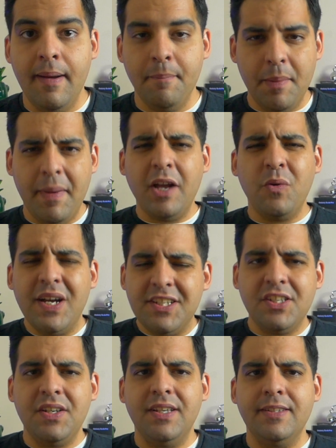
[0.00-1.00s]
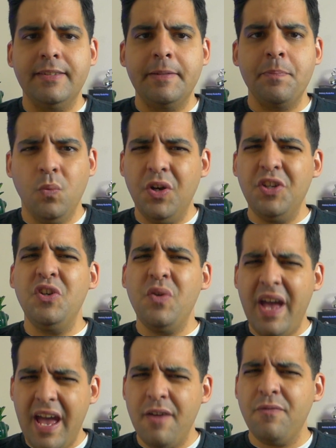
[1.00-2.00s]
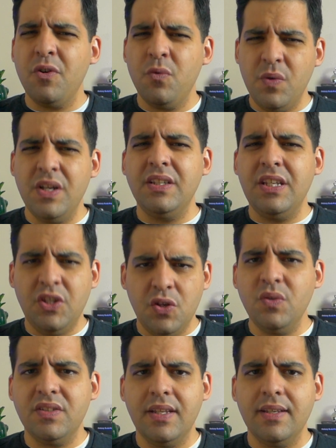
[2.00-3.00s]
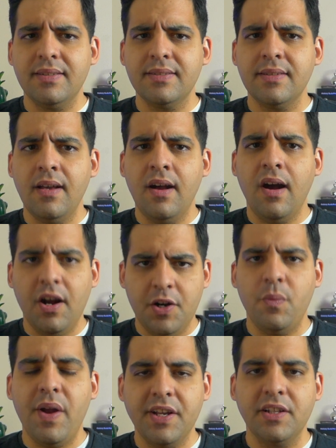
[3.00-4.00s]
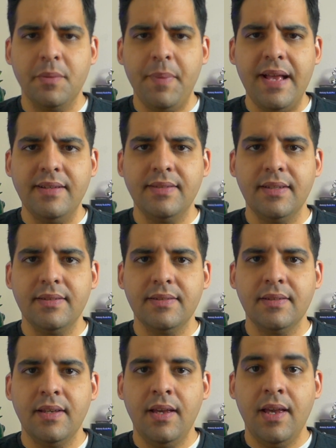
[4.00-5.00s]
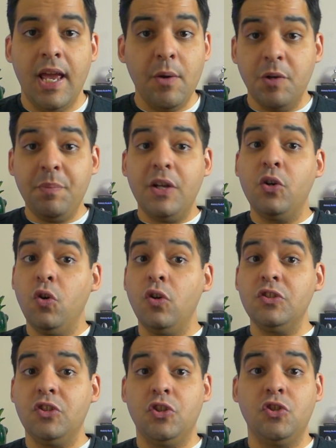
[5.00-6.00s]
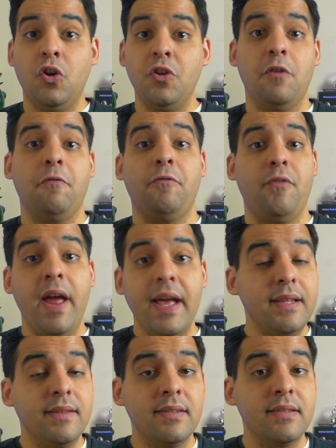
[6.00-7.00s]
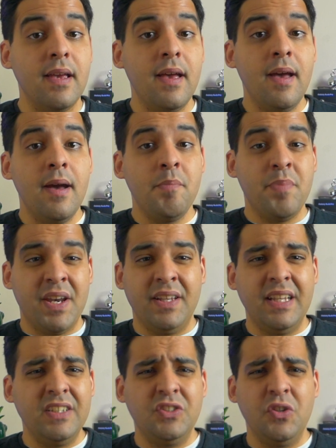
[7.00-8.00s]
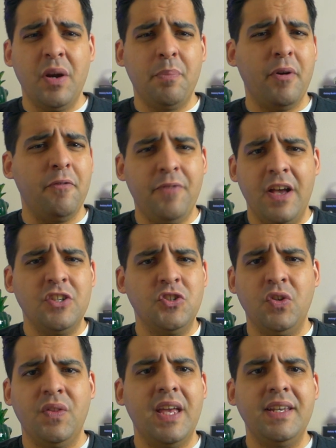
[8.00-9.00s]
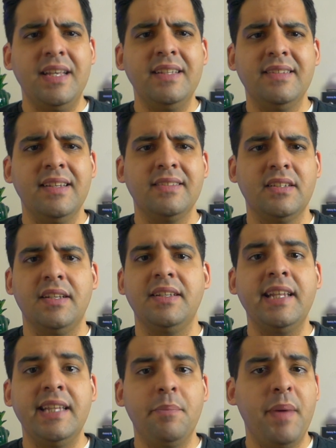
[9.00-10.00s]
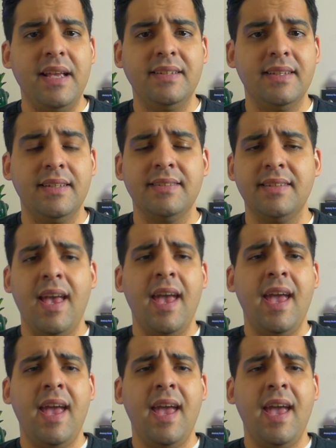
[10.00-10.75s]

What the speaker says: But my question is, will you ever really use this on a regular basis? It would be cool to show your friends, but unless you're a professional that needs this on a daily basis